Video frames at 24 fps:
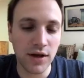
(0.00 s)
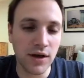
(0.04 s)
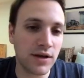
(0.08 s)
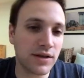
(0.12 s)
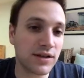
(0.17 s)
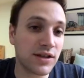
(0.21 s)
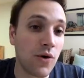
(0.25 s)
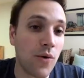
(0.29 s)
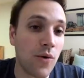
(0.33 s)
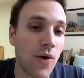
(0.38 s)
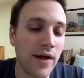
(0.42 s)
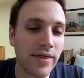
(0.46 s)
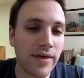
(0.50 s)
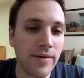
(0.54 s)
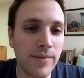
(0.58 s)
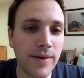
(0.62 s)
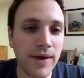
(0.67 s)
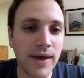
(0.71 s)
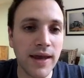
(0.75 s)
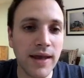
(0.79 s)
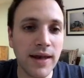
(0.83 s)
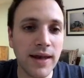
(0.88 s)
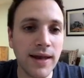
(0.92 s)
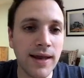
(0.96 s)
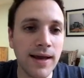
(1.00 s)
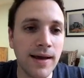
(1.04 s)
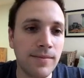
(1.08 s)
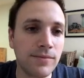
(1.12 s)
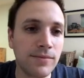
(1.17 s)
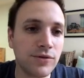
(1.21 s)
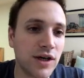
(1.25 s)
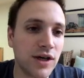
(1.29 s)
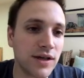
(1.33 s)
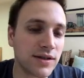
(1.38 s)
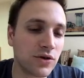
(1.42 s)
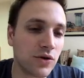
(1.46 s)
So at the beginning, I'm
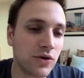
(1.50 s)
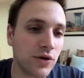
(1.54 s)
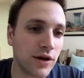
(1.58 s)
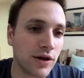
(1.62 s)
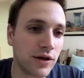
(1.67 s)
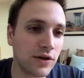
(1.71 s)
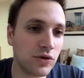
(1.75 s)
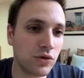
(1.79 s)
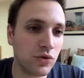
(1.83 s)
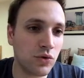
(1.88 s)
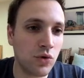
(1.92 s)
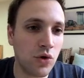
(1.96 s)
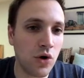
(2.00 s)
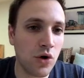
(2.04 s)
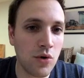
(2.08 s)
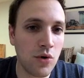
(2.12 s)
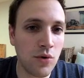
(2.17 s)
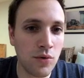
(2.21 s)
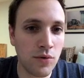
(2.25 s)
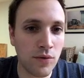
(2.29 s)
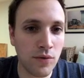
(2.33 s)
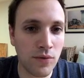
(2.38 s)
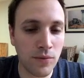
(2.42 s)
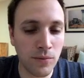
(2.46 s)
just going to go